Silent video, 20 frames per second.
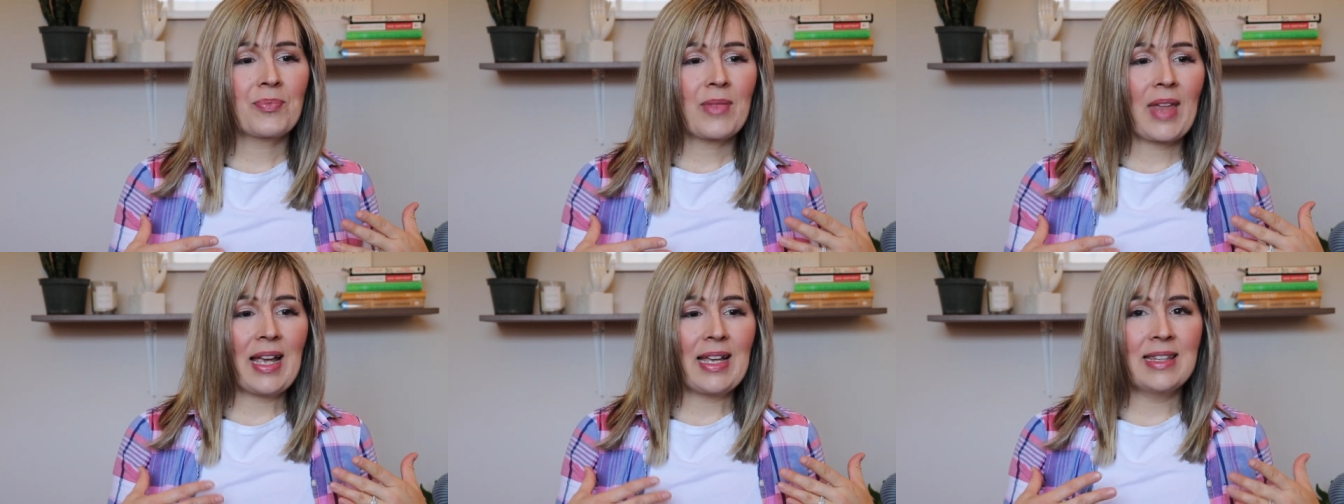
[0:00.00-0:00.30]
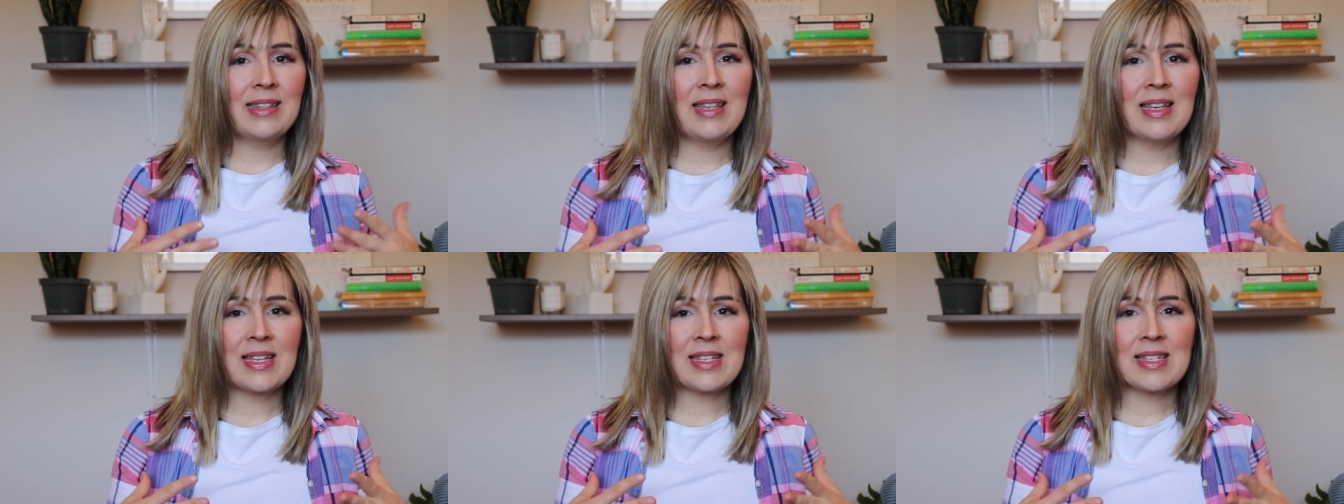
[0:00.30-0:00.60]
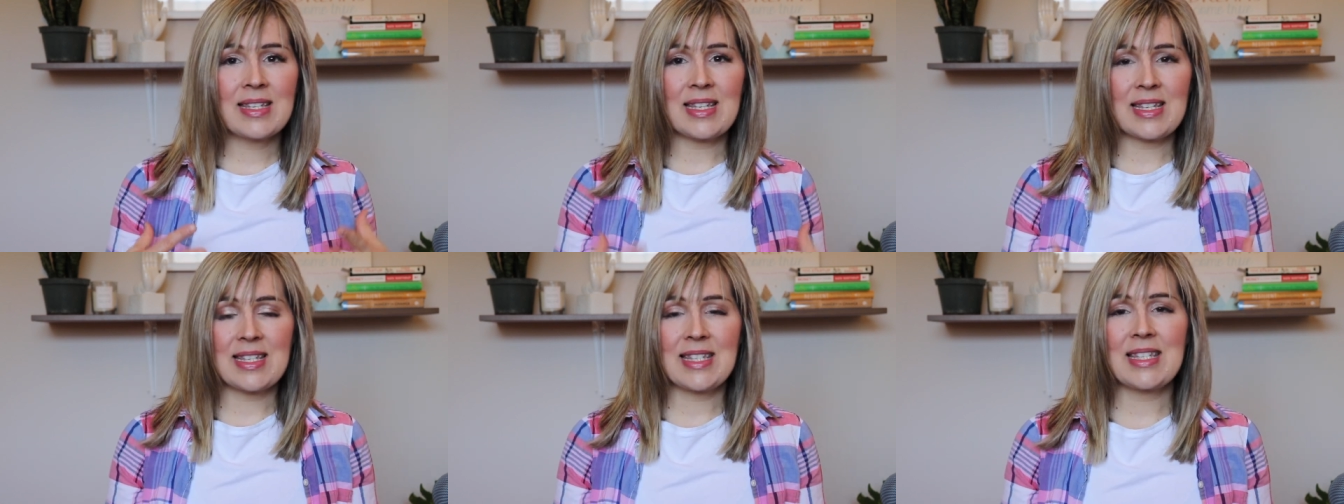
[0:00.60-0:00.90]

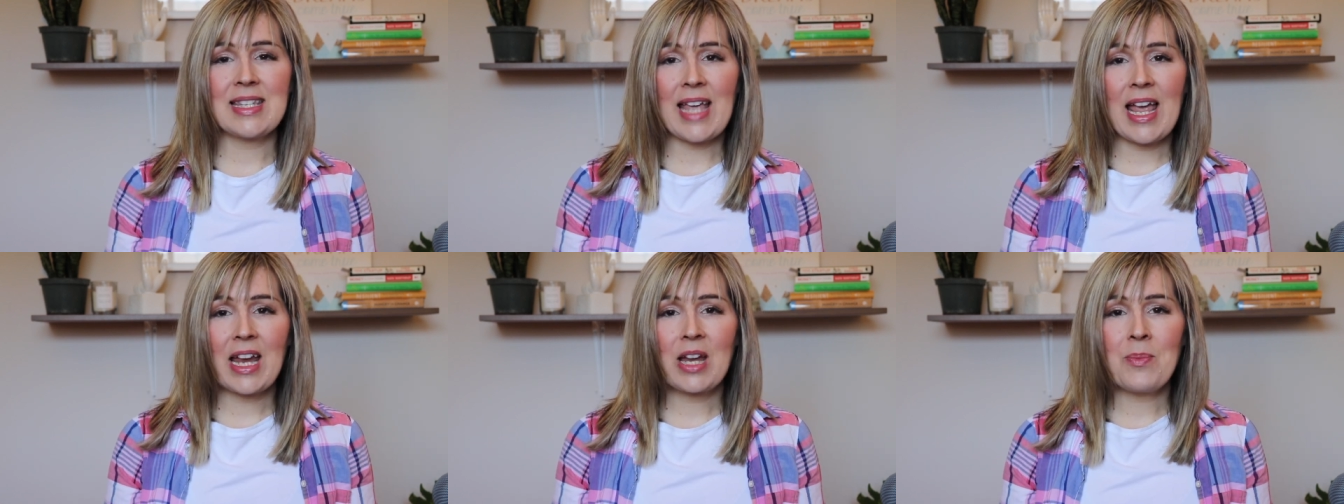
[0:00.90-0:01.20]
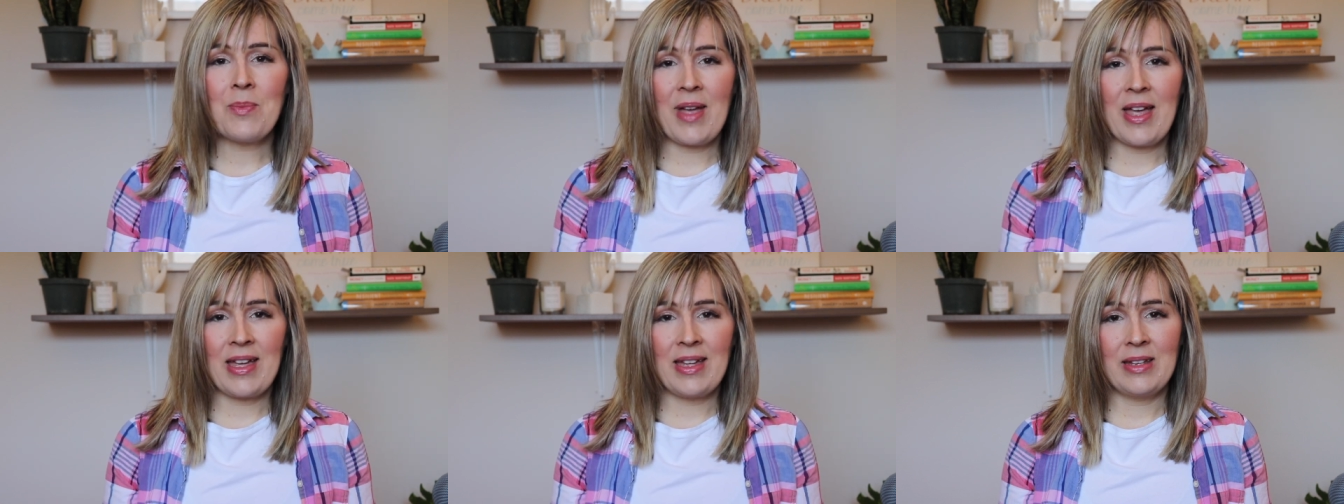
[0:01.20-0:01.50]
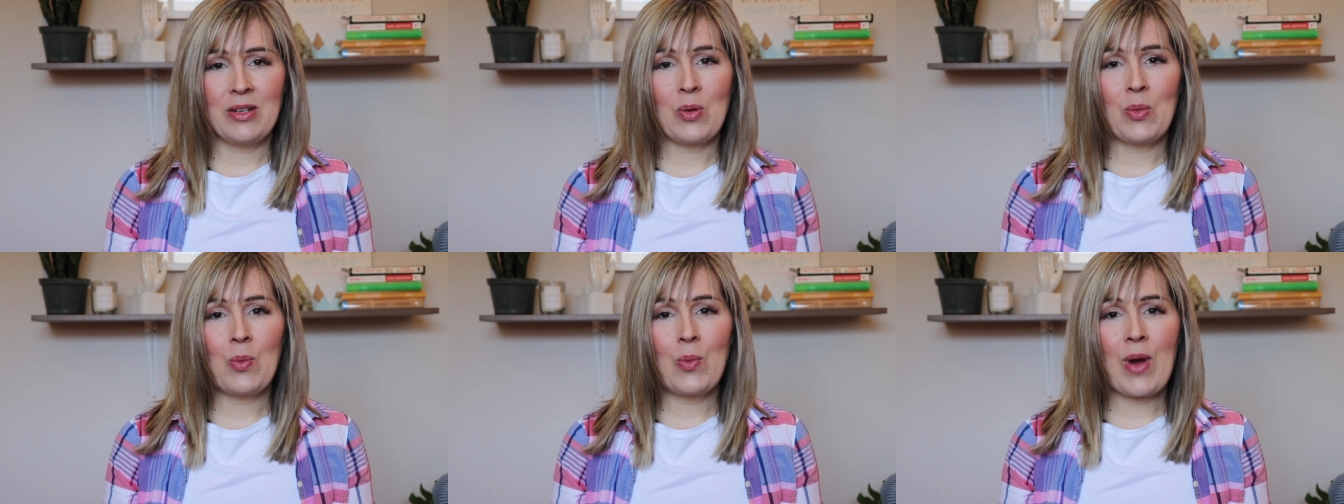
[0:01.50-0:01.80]
this
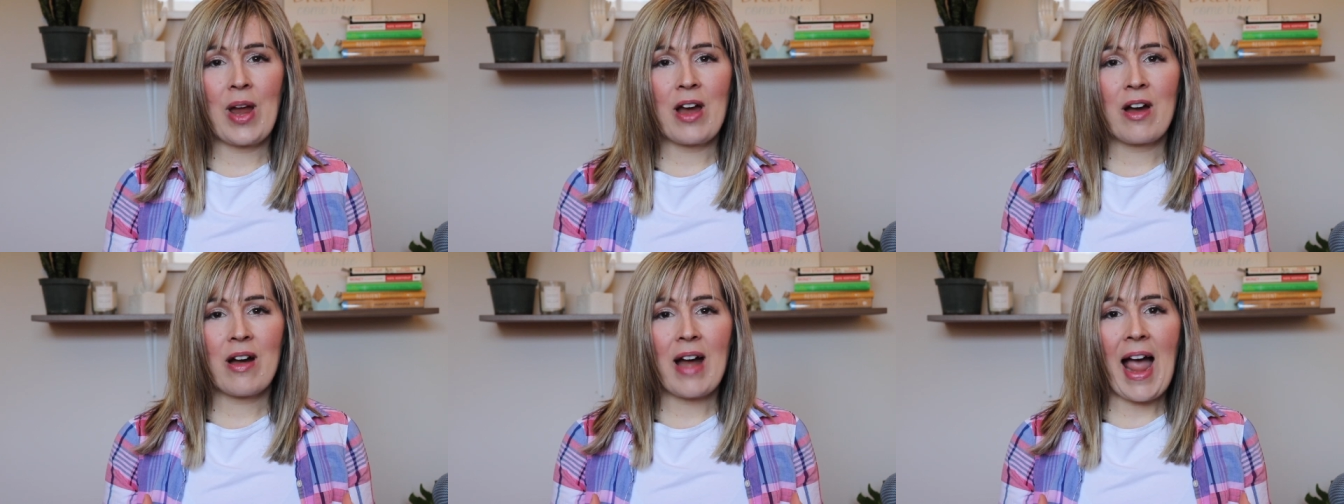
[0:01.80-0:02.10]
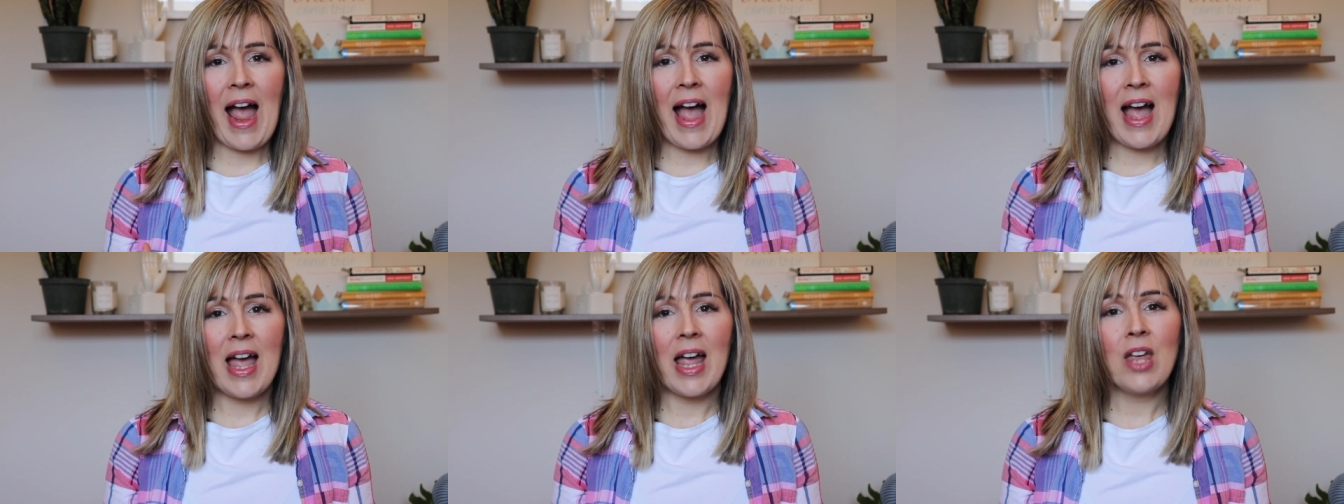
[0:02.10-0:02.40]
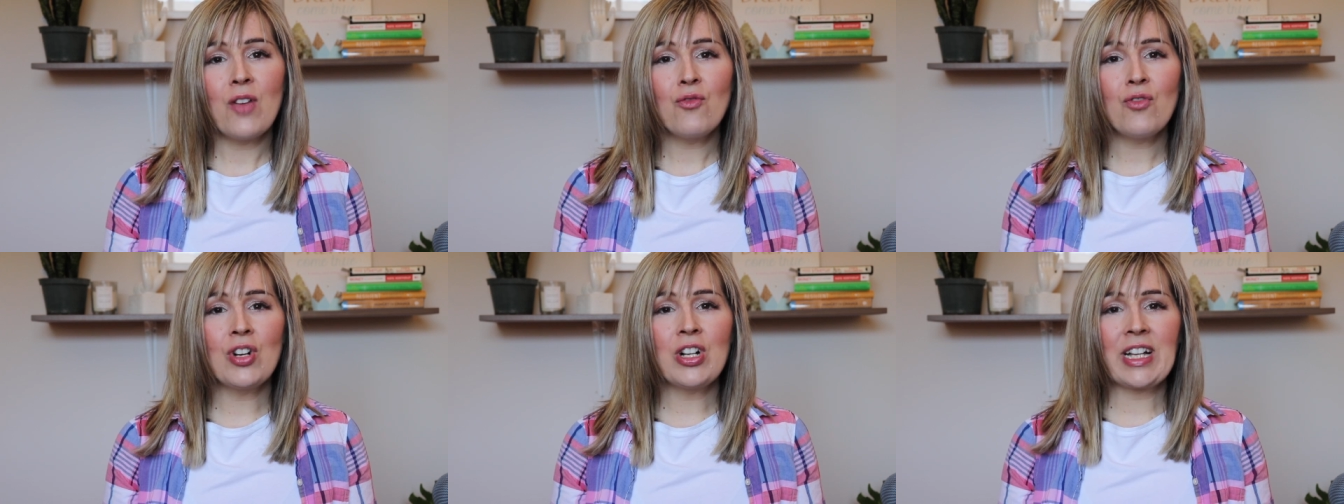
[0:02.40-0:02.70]
segment where
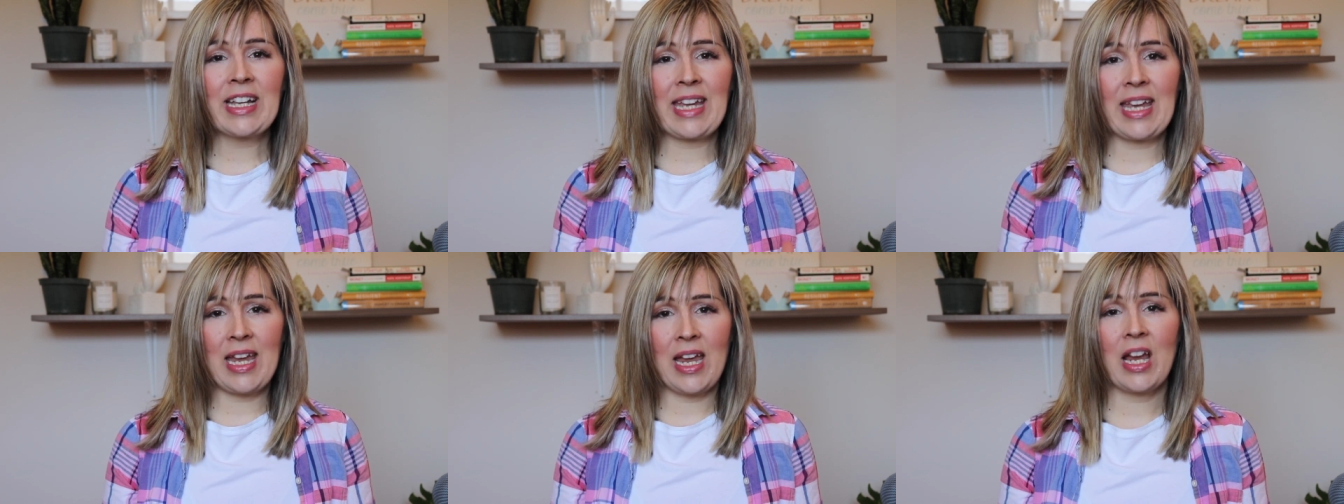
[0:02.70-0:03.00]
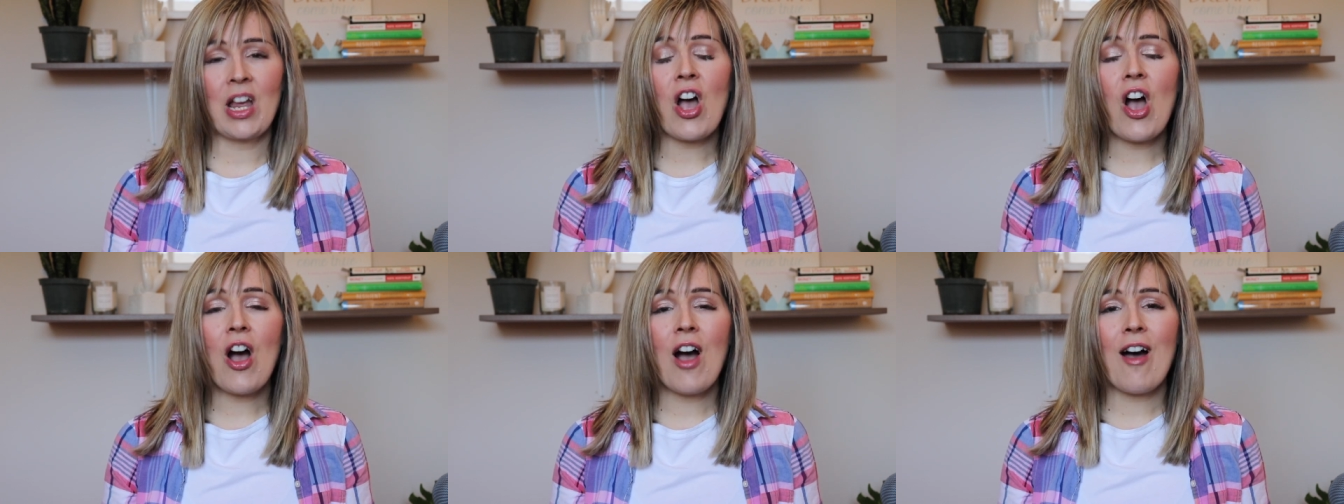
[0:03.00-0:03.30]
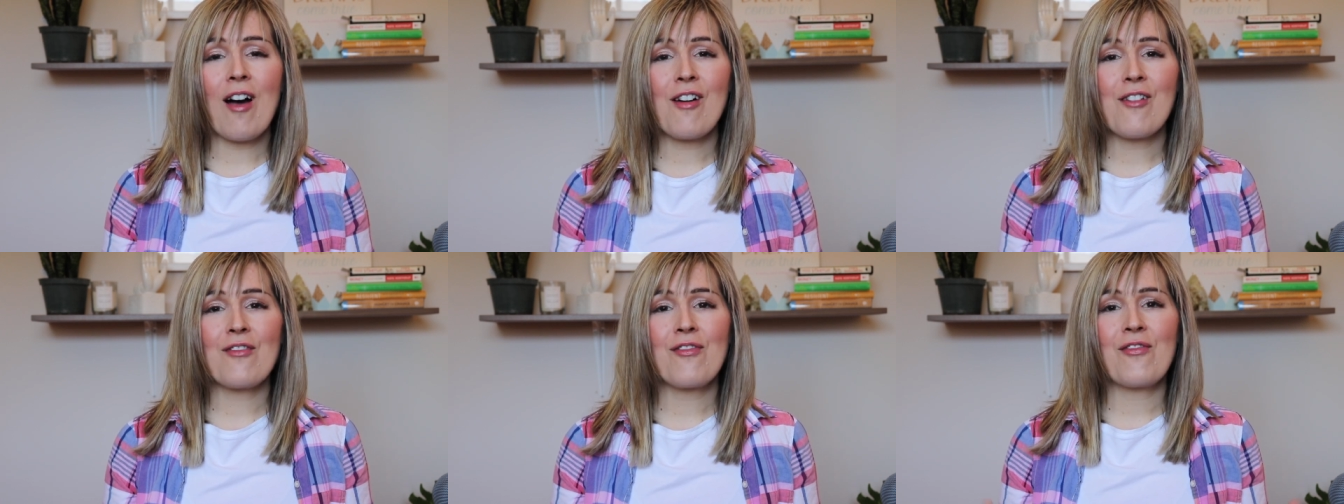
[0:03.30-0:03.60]
I will kick
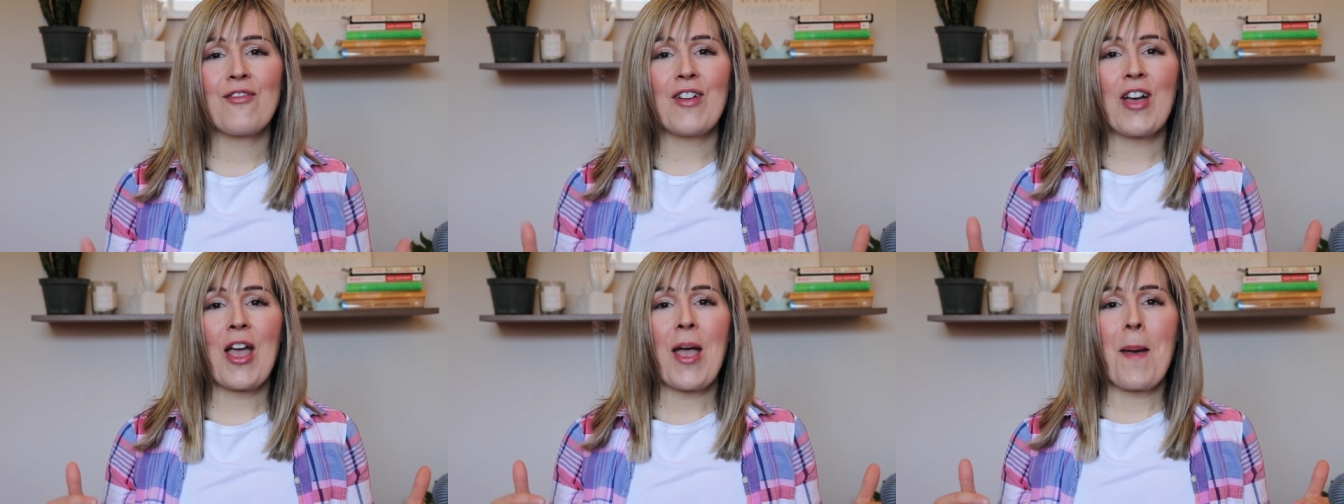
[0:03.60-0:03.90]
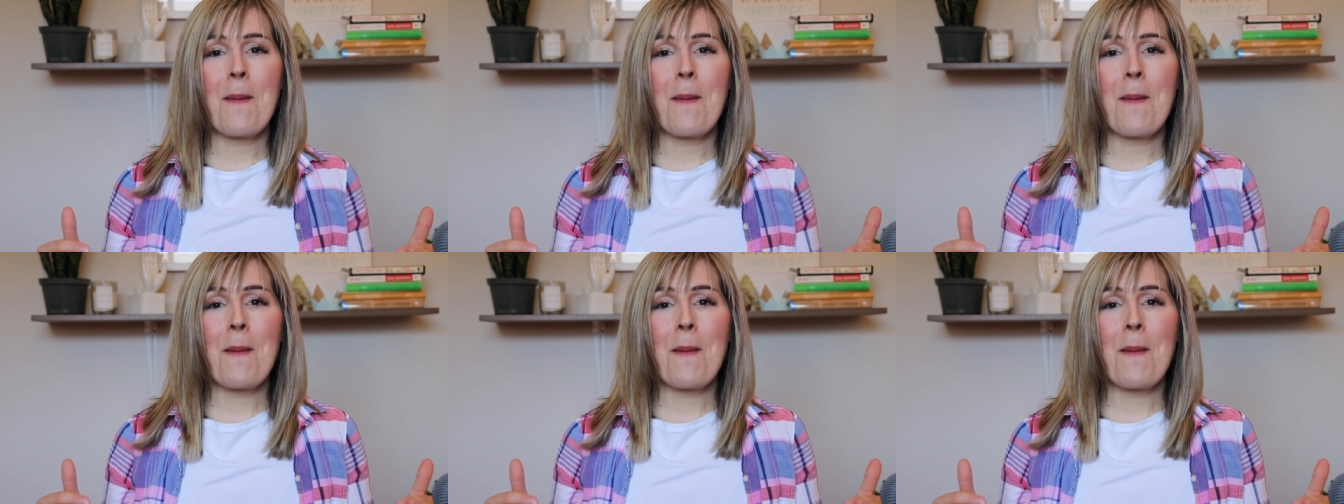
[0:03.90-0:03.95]
off